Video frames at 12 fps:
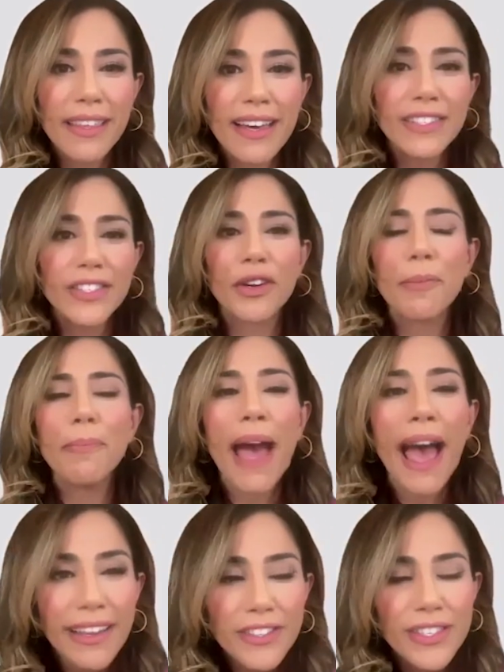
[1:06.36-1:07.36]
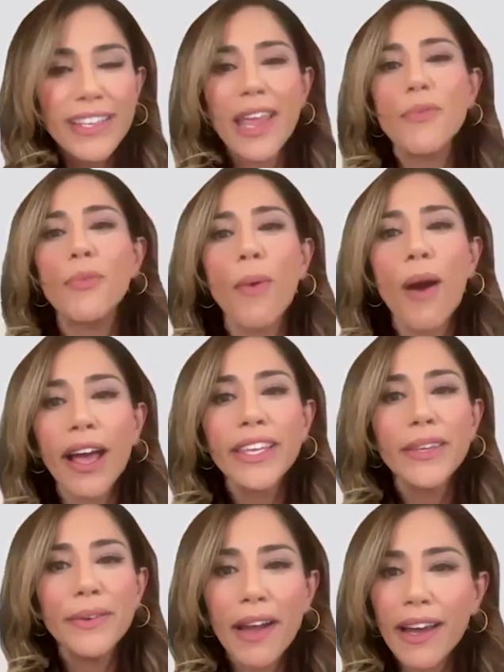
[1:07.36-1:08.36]
us your passion and why
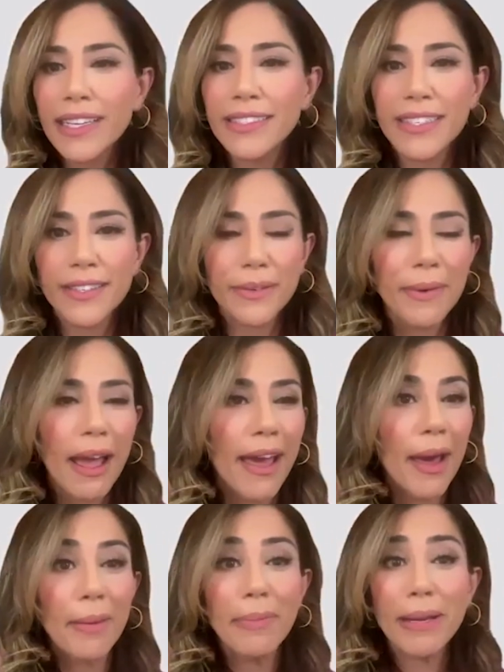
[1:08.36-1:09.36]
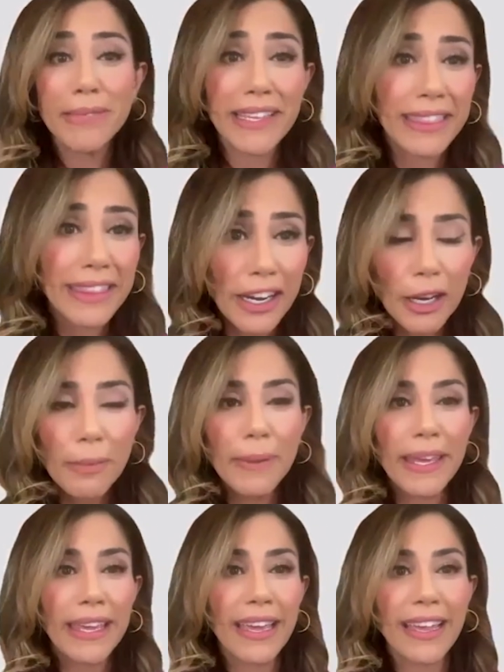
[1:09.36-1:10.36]
you got into peptide
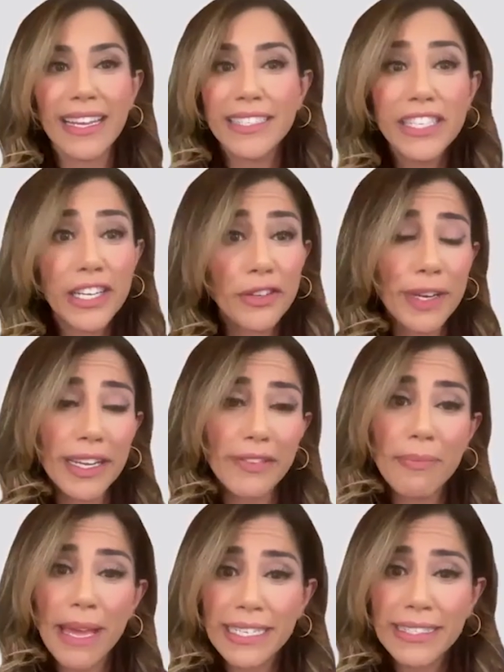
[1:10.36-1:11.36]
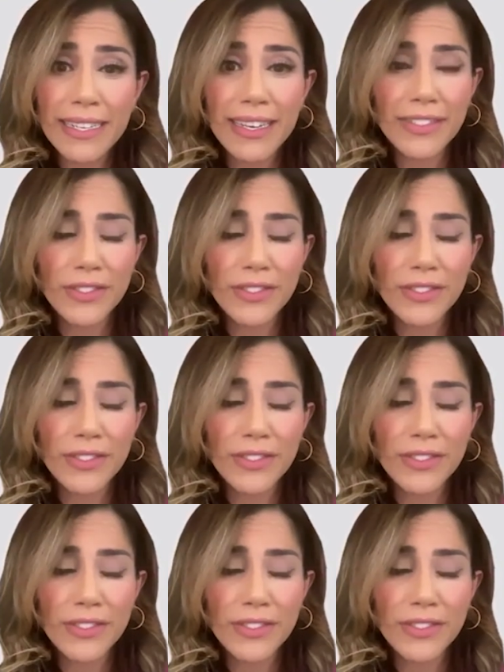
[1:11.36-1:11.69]
therapy and integrative medicine as a